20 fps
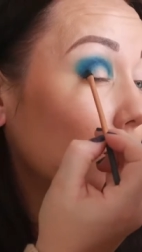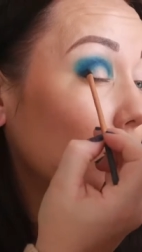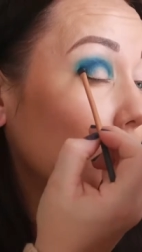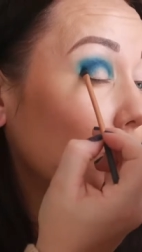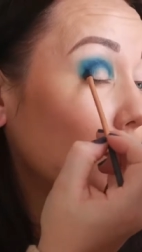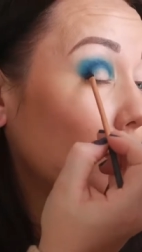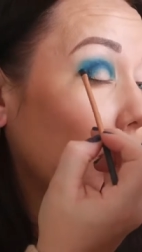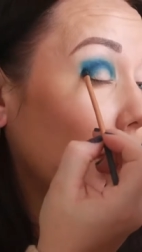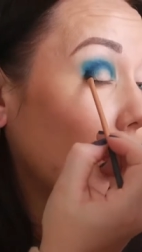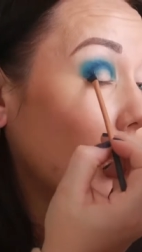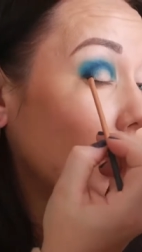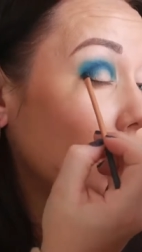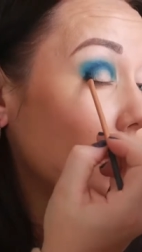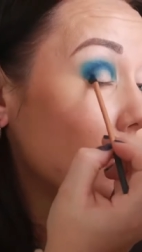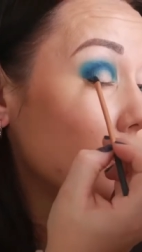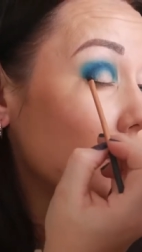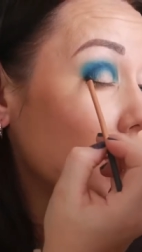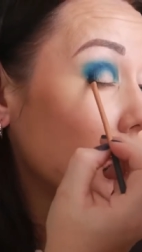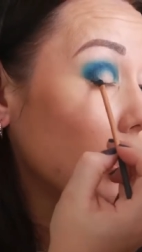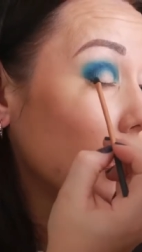
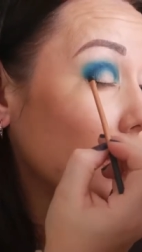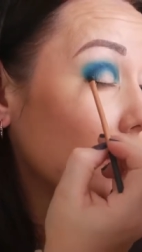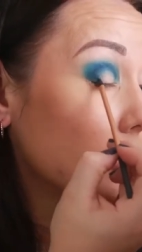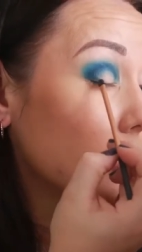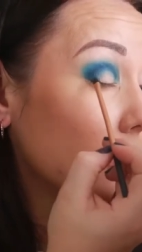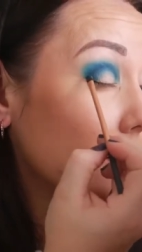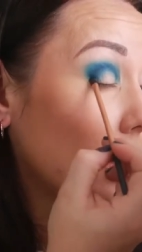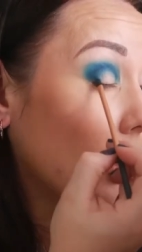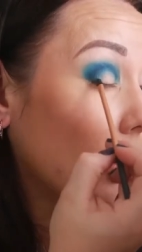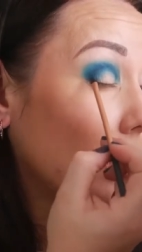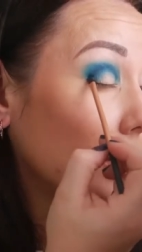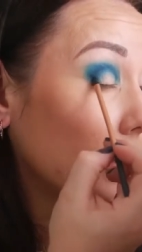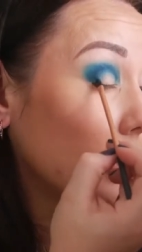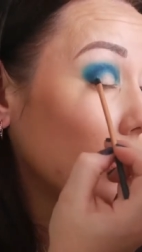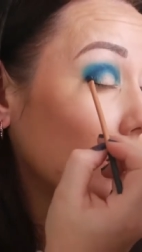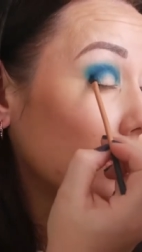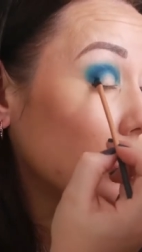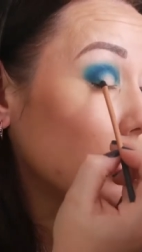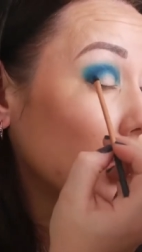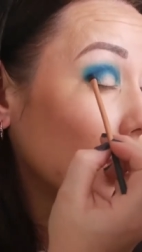made me start
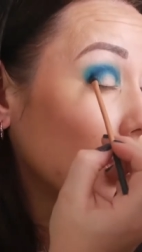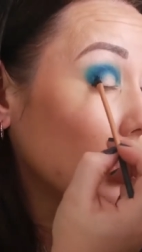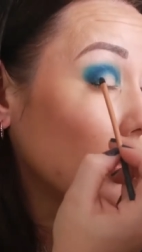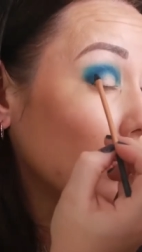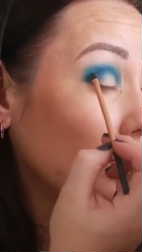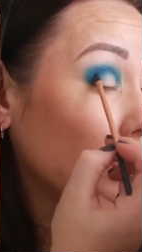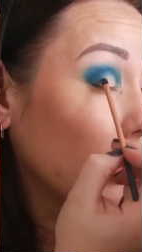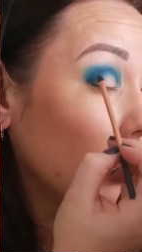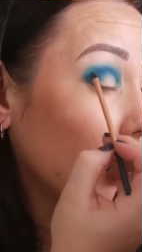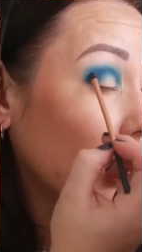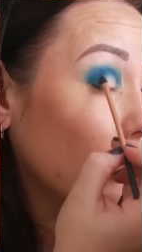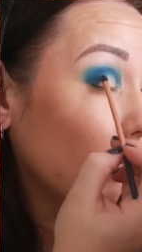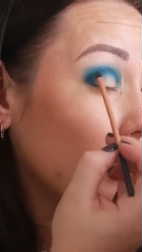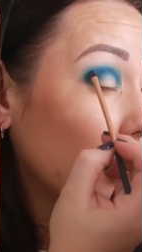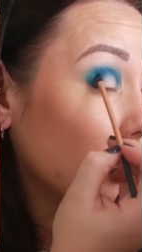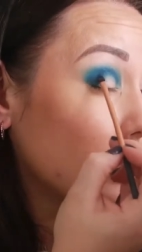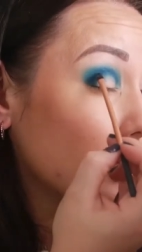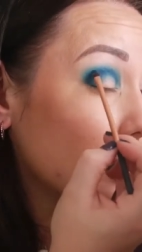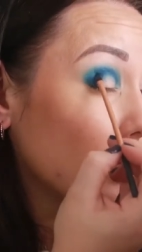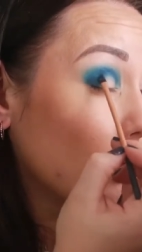YouTube. It gave me
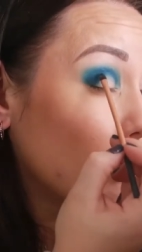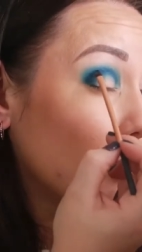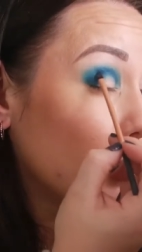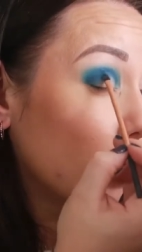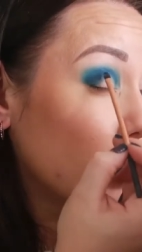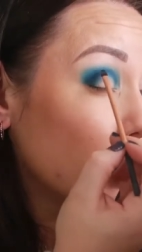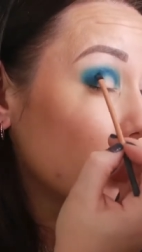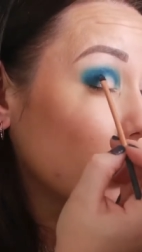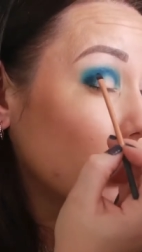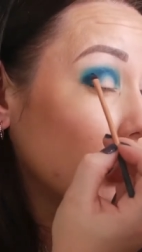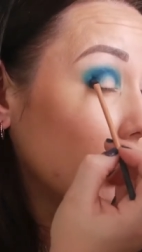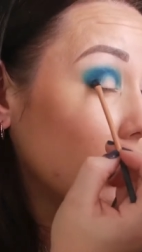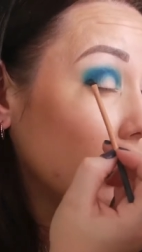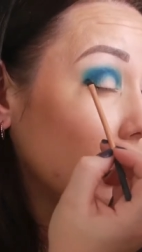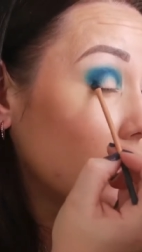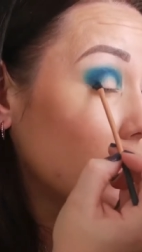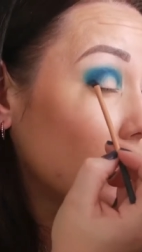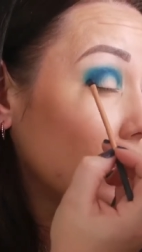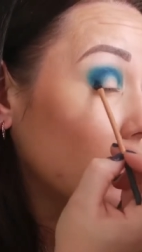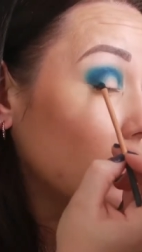the sort of push I
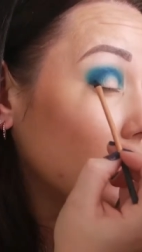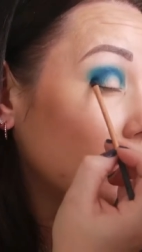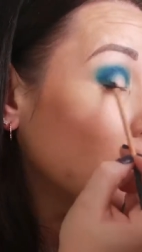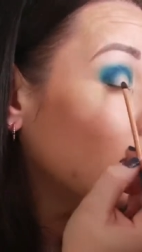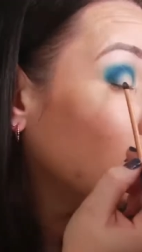needed.